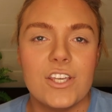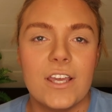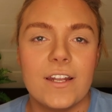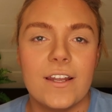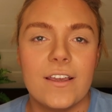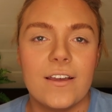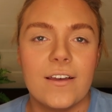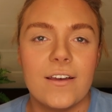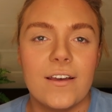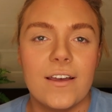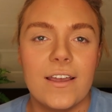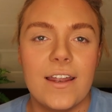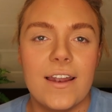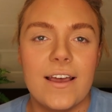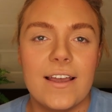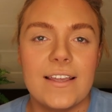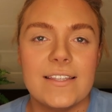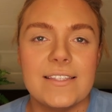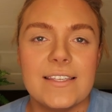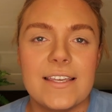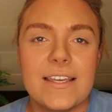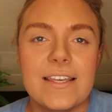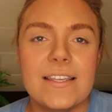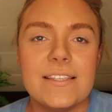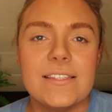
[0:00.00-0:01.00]
Jenner
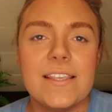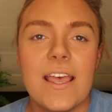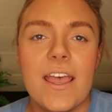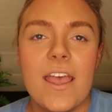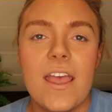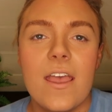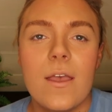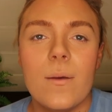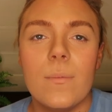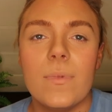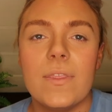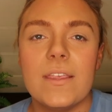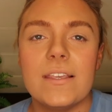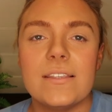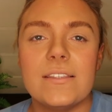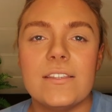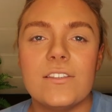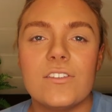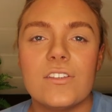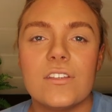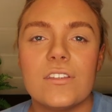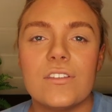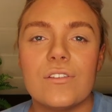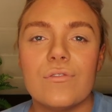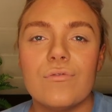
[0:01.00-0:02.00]
highlighters. This
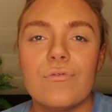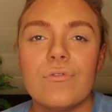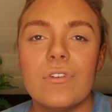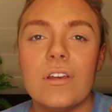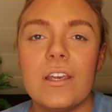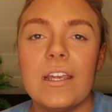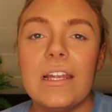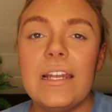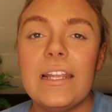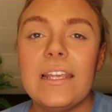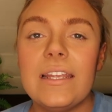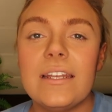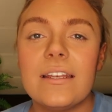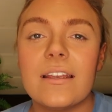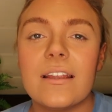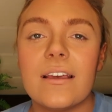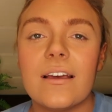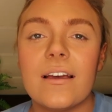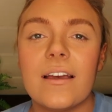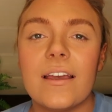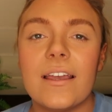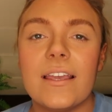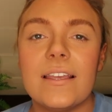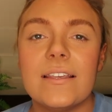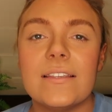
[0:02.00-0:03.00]
is just a really
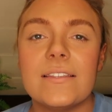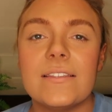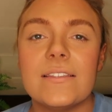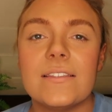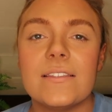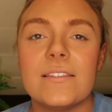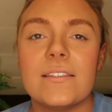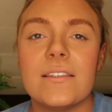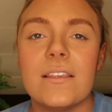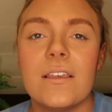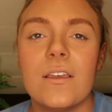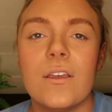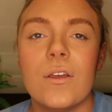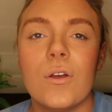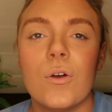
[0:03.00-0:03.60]
nice